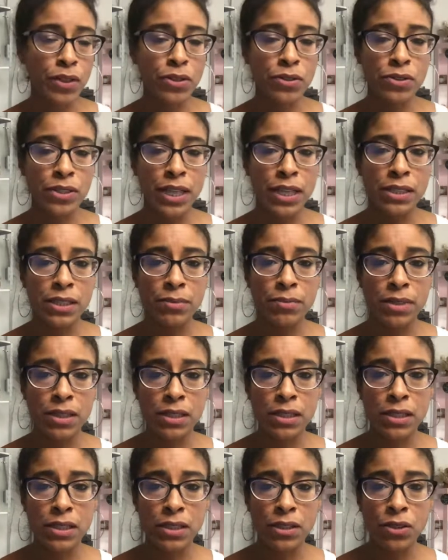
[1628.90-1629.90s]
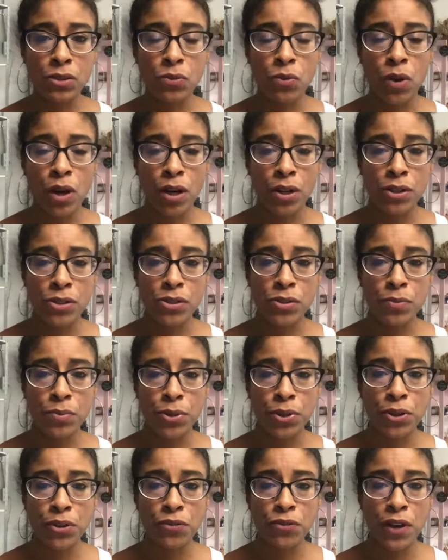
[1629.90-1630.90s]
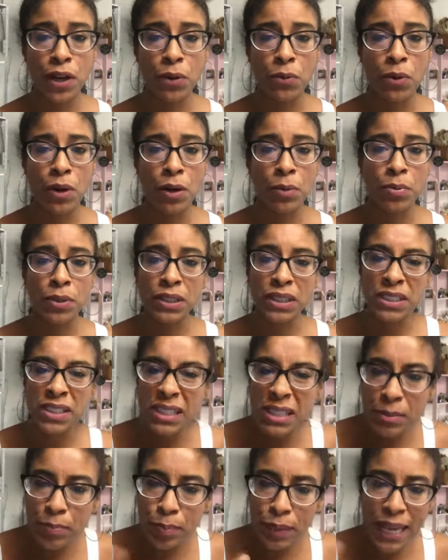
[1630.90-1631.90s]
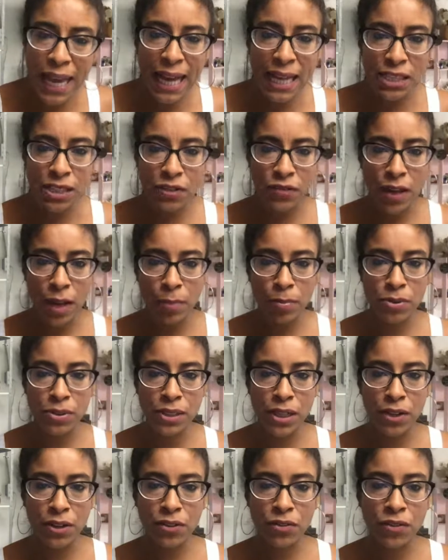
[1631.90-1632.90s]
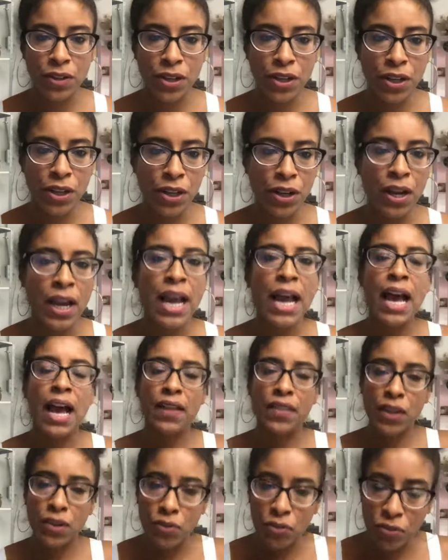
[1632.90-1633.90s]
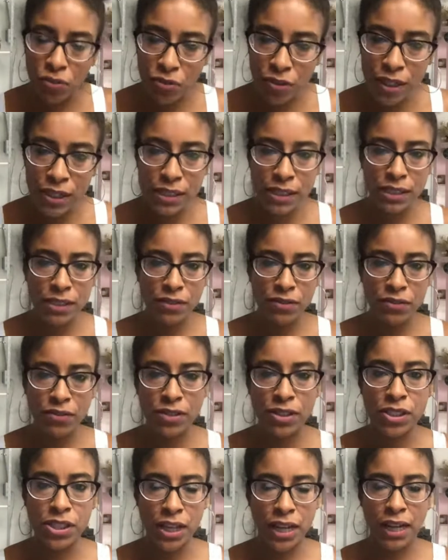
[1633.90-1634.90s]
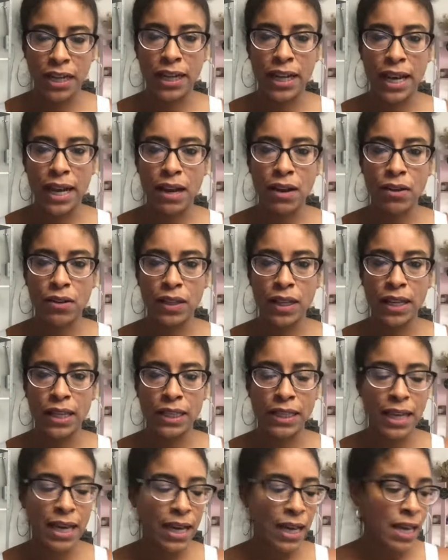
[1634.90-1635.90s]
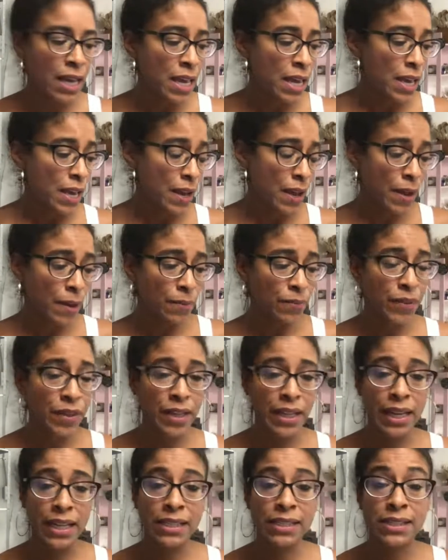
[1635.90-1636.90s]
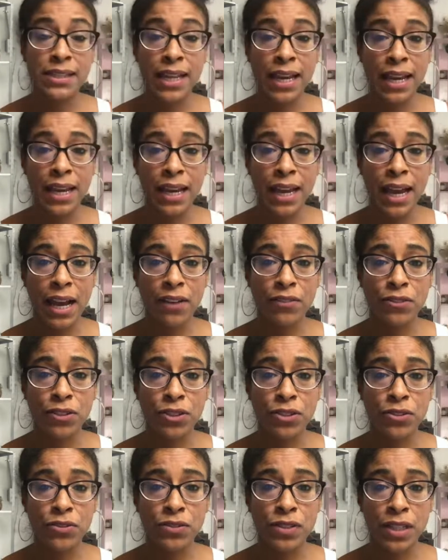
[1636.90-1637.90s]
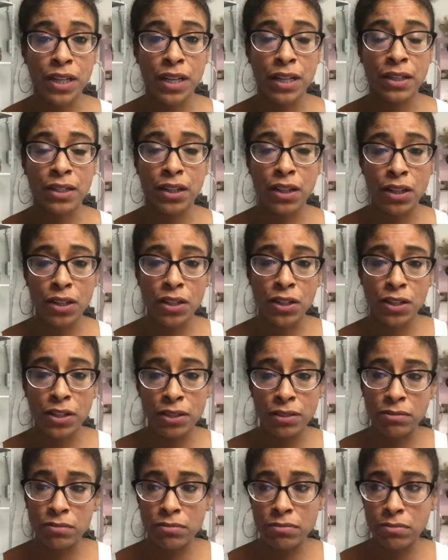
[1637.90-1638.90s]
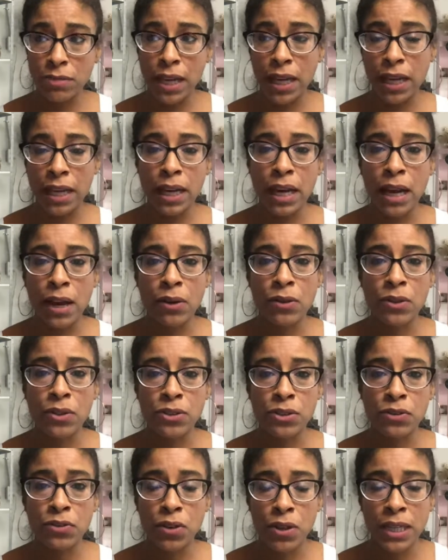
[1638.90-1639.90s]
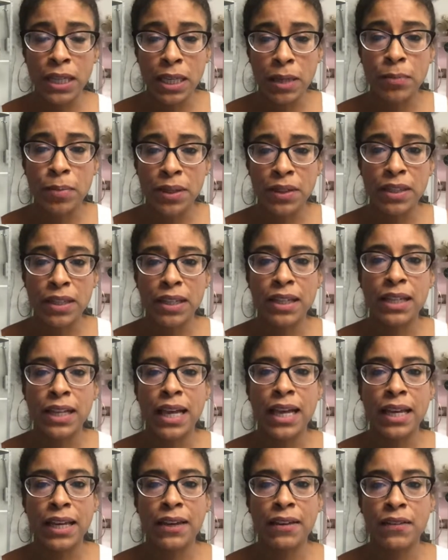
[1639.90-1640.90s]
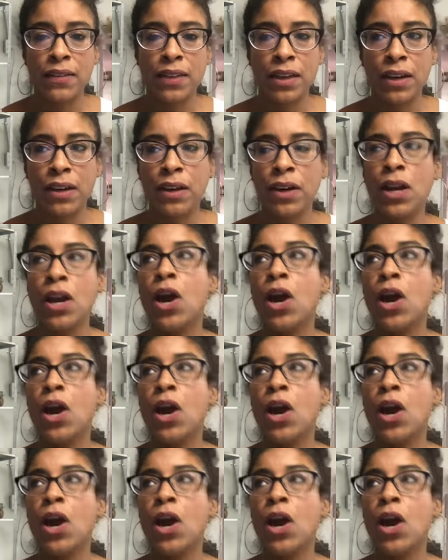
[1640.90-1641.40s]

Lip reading: Take some distilled water, some purified water, put a little splash of apple cider vinegar, and then rinse the vagina out like that the next day after you've done a good 8 hours of keeping the clay in there.